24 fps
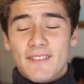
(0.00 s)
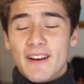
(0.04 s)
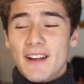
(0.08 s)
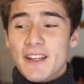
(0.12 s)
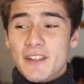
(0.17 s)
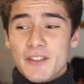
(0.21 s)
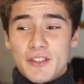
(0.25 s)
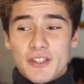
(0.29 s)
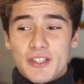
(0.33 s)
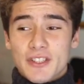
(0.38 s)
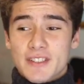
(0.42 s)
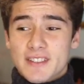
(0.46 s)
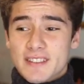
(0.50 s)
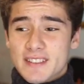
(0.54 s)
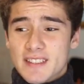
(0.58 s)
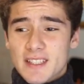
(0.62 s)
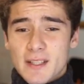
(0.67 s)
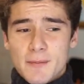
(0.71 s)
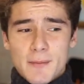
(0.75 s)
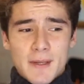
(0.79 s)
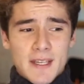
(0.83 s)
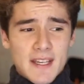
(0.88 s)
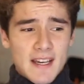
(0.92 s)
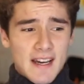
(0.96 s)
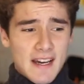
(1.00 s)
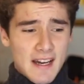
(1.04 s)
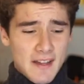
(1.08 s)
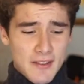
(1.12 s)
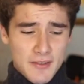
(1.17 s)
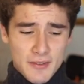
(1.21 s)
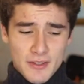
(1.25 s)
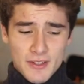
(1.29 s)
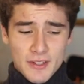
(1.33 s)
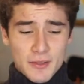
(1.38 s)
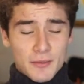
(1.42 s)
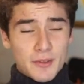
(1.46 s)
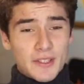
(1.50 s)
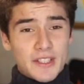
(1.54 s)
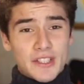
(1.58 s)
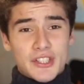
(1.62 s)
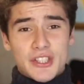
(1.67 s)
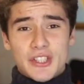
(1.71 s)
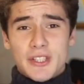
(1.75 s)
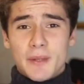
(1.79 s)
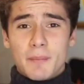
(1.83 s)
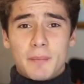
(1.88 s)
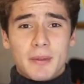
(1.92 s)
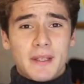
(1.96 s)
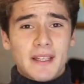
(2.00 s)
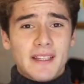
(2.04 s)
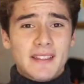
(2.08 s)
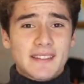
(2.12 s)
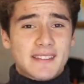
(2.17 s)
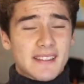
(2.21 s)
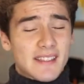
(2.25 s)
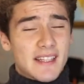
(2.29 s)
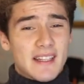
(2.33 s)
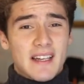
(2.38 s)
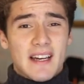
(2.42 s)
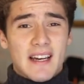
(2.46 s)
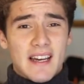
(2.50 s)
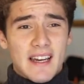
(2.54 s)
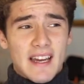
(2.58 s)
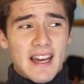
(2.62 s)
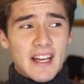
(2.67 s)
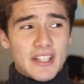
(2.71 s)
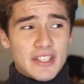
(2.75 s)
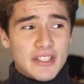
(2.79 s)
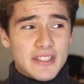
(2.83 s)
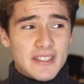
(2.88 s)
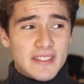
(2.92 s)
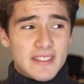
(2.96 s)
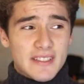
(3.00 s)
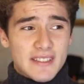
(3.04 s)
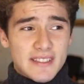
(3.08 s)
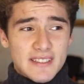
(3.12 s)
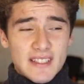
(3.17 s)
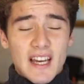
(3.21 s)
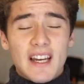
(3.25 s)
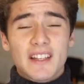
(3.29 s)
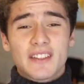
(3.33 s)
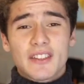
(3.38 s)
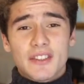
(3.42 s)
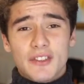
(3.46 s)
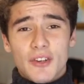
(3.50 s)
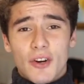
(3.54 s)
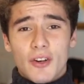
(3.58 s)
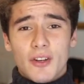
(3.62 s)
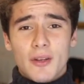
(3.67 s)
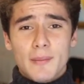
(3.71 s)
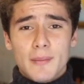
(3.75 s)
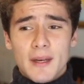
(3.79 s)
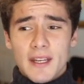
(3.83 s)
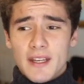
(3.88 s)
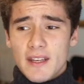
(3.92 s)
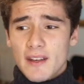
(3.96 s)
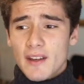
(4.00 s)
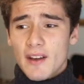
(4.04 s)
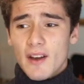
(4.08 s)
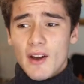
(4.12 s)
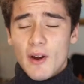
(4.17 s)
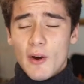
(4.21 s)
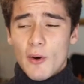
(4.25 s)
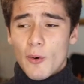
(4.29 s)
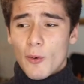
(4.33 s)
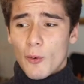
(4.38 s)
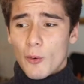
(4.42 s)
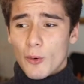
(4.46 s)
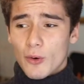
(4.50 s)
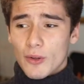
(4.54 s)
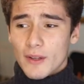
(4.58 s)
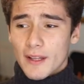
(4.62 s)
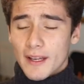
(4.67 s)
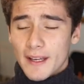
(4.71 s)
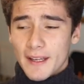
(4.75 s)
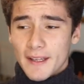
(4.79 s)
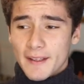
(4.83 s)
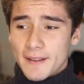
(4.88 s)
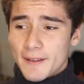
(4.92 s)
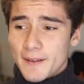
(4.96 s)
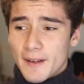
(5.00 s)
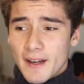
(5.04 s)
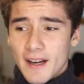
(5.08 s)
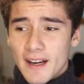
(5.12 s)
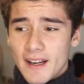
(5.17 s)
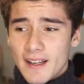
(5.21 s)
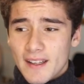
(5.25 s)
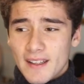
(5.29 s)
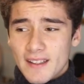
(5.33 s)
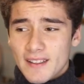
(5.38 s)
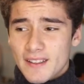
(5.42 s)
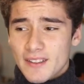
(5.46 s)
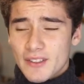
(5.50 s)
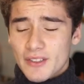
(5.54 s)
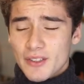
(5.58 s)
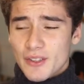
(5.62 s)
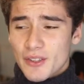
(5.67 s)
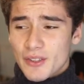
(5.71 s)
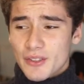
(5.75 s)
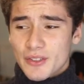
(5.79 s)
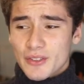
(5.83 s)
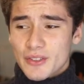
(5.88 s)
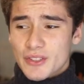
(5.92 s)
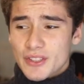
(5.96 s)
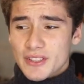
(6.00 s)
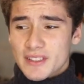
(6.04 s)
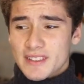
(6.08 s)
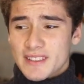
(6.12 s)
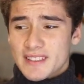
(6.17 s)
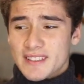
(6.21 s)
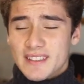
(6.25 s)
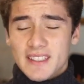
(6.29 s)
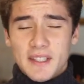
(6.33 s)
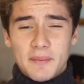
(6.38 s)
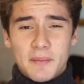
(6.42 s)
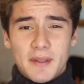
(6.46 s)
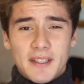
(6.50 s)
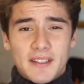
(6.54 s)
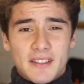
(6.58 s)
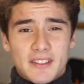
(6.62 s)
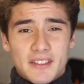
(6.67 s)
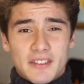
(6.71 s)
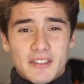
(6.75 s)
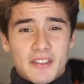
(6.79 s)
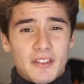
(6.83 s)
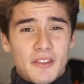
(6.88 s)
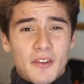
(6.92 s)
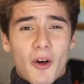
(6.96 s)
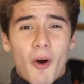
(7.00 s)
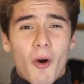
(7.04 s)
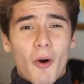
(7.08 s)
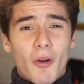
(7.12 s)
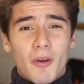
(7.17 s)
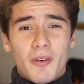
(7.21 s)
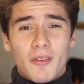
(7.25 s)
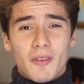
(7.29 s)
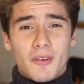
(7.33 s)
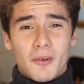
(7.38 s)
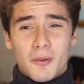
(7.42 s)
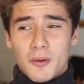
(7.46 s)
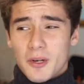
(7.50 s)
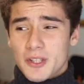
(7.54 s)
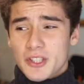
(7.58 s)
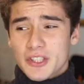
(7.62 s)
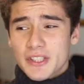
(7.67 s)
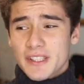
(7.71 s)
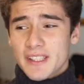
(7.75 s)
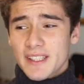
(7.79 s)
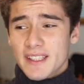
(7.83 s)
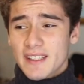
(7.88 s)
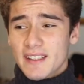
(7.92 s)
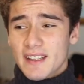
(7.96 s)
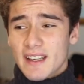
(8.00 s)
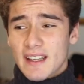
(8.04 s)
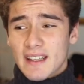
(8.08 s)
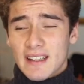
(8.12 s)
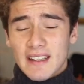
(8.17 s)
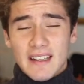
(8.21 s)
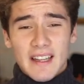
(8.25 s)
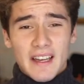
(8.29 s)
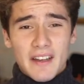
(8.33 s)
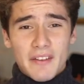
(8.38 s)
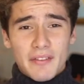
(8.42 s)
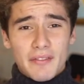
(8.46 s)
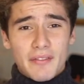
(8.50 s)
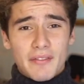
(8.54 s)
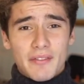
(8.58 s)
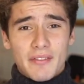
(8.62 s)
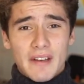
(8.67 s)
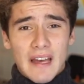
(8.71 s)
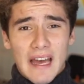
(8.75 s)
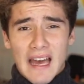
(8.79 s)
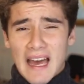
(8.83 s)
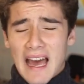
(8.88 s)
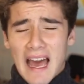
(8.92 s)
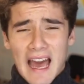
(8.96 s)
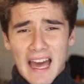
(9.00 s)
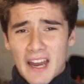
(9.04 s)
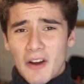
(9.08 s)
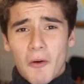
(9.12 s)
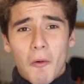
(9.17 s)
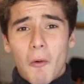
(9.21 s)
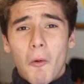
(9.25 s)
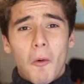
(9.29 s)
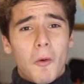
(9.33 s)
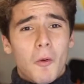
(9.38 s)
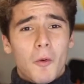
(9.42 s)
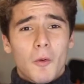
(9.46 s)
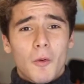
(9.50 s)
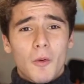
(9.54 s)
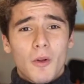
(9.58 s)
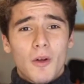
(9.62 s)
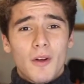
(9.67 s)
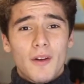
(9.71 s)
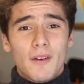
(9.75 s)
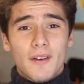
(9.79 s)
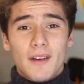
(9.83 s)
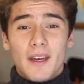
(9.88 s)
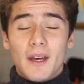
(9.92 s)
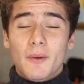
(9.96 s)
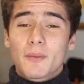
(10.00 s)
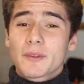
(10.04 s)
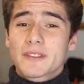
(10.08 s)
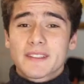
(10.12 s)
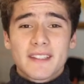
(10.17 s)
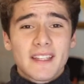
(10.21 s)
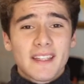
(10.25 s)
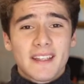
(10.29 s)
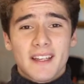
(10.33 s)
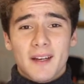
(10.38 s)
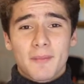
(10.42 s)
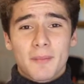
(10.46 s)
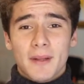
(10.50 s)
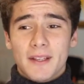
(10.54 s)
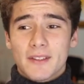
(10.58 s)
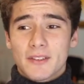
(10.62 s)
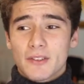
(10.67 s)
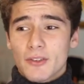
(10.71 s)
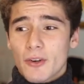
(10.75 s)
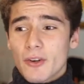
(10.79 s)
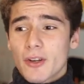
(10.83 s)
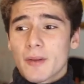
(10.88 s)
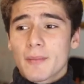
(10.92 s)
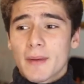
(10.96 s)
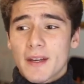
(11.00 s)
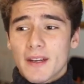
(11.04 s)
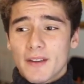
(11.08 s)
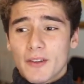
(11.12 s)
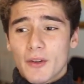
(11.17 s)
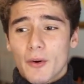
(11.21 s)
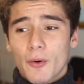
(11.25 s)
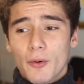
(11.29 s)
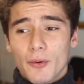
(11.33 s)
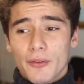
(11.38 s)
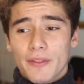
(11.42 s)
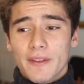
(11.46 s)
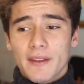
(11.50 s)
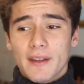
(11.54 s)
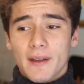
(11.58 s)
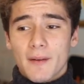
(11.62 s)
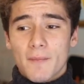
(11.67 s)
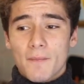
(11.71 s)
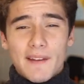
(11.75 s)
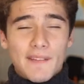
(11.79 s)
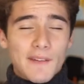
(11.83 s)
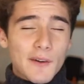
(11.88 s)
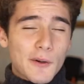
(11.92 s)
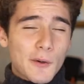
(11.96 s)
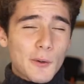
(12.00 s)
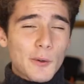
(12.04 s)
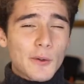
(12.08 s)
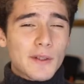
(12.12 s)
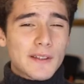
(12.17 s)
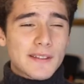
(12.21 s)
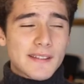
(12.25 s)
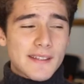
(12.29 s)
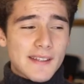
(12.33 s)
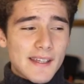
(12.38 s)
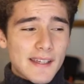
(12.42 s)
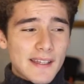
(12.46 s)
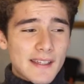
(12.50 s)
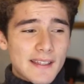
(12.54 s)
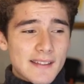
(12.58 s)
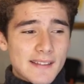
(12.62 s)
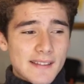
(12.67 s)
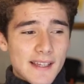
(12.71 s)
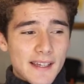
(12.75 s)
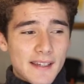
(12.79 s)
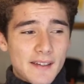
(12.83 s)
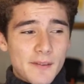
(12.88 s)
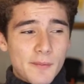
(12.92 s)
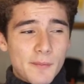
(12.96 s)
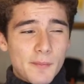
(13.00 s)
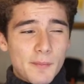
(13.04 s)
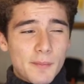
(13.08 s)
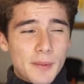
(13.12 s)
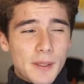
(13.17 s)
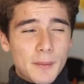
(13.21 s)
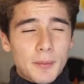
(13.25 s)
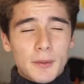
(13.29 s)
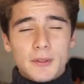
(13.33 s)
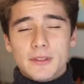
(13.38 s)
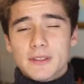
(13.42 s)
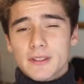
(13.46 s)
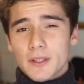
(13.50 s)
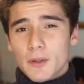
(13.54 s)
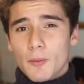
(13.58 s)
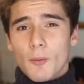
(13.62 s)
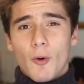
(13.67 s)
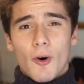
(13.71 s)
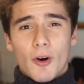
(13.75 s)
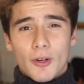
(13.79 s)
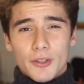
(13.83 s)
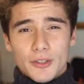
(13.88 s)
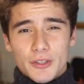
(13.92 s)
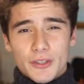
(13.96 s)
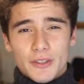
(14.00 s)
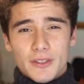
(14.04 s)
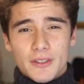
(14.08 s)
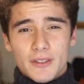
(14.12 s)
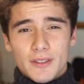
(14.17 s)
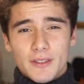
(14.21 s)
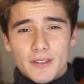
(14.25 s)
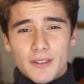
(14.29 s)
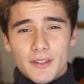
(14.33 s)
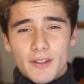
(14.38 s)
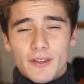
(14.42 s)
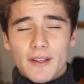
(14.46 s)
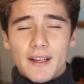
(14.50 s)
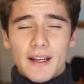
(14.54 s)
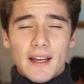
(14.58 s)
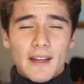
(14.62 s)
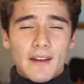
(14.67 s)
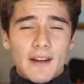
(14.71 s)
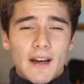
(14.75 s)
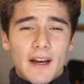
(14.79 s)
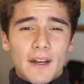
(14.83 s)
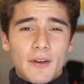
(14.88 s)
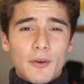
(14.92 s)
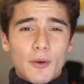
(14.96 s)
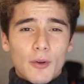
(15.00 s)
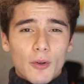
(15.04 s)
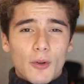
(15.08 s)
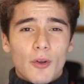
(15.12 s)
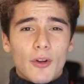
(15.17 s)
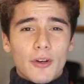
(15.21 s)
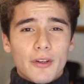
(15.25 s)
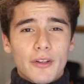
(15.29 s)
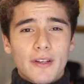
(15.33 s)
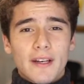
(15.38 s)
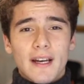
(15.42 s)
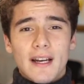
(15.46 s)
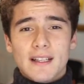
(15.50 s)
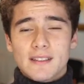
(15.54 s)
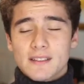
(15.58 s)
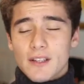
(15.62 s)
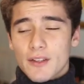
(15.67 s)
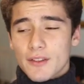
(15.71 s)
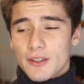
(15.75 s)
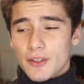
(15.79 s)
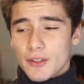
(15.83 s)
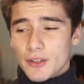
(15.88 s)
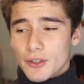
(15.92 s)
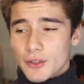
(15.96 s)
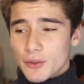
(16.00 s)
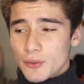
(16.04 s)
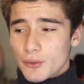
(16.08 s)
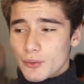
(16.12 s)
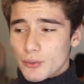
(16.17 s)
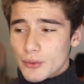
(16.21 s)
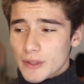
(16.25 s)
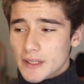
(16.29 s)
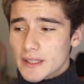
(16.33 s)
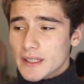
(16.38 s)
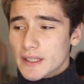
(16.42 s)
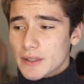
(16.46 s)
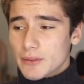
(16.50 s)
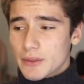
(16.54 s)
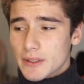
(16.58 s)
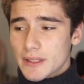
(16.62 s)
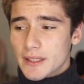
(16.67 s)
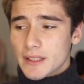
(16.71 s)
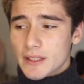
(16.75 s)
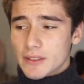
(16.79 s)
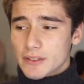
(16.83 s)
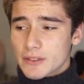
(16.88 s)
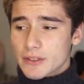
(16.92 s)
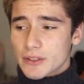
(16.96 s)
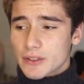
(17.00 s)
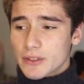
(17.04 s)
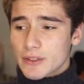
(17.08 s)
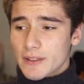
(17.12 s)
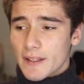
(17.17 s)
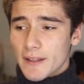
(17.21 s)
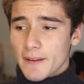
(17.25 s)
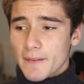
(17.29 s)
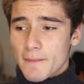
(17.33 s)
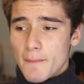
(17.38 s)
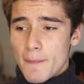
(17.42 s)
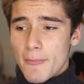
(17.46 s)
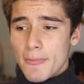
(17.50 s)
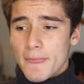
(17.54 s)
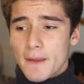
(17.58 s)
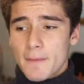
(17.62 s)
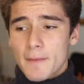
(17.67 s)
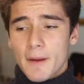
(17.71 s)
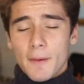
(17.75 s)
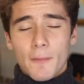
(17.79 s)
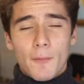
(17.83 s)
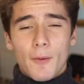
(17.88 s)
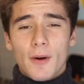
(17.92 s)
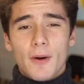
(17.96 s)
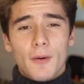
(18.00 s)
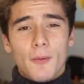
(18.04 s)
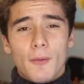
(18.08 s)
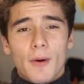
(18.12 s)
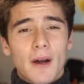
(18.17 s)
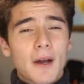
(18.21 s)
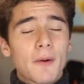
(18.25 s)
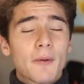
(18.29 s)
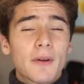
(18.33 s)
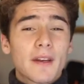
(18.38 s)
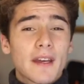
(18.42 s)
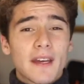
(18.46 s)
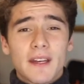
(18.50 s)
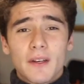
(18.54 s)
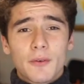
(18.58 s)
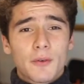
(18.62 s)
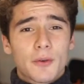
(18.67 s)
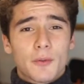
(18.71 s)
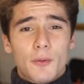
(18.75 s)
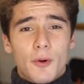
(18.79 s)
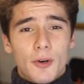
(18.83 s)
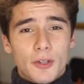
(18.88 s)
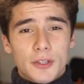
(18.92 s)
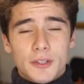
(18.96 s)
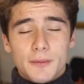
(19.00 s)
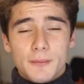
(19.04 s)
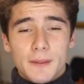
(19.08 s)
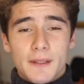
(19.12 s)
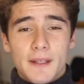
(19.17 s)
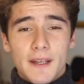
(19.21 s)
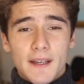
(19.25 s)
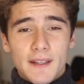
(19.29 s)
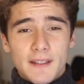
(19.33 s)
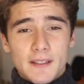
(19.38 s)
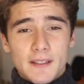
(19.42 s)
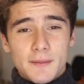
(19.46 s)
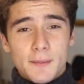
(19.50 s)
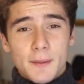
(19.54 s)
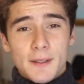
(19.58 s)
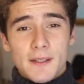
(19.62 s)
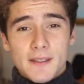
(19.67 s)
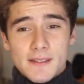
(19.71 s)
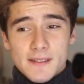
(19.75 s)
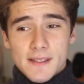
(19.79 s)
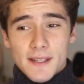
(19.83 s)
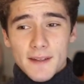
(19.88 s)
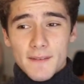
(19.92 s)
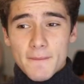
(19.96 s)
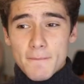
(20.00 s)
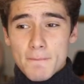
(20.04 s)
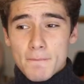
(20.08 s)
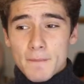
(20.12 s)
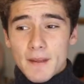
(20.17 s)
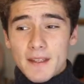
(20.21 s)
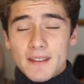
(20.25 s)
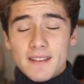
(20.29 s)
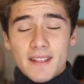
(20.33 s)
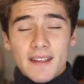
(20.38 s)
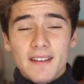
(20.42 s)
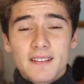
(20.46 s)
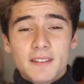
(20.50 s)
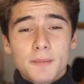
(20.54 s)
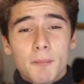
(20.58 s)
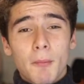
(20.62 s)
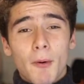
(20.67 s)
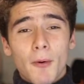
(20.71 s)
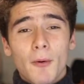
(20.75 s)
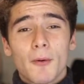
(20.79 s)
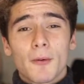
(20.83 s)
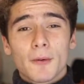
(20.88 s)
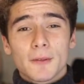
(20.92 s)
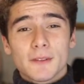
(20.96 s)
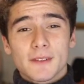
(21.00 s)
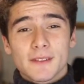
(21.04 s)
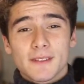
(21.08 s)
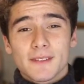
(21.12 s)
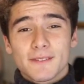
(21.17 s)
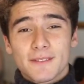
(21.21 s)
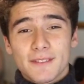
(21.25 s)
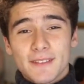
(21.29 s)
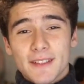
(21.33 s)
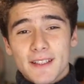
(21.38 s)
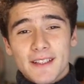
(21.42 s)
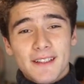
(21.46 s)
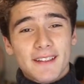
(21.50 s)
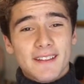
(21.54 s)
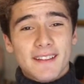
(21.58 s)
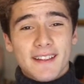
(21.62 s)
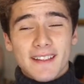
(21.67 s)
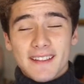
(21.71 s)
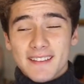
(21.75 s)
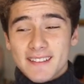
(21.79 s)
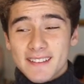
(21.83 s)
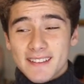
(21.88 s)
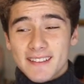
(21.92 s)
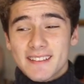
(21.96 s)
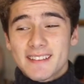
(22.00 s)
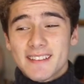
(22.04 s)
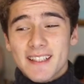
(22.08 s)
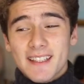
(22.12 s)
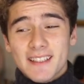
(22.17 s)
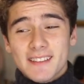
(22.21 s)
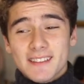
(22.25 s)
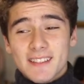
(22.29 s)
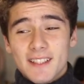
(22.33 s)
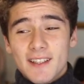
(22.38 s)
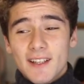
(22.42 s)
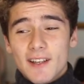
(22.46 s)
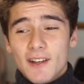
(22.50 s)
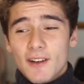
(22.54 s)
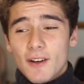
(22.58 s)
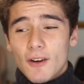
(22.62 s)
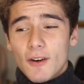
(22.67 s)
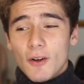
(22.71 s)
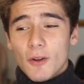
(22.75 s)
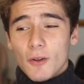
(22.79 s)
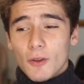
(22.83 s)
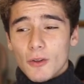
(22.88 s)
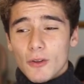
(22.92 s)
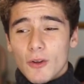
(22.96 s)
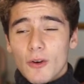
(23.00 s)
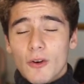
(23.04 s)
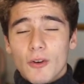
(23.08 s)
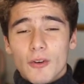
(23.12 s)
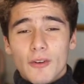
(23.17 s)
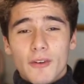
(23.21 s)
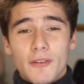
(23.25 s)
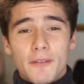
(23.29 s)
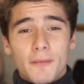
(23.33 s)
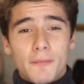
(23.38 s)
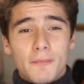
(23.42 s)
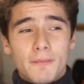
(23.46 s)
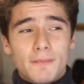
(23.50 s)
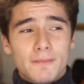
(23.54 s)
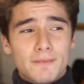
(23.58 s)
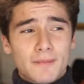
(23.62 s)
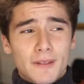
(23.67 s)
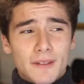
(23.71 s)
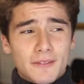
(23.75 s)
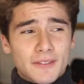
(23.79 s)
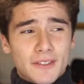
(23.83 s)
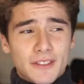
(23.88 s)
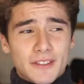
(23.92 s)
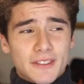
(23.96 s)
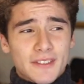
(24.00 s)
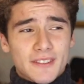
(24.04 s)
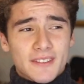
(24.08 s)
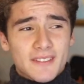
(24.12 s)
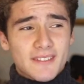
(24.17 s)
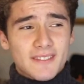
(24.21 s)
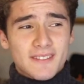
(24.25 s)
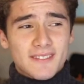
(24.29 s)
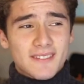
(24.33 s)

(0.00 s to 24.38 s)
Right, you just see me either in a really shit place and I actually decide to document it, or like, you know, you just see me just not crushing it at life at all. And once again, I'm like documenting the whole thing. And the coolest thing is, like, people still watched. You know, like, I know a lot of you guys out there, you're really, really concerned, like, hey man, why would anyone watch me? And it's because, like, it takes balls, right? Like, it takes a lot of just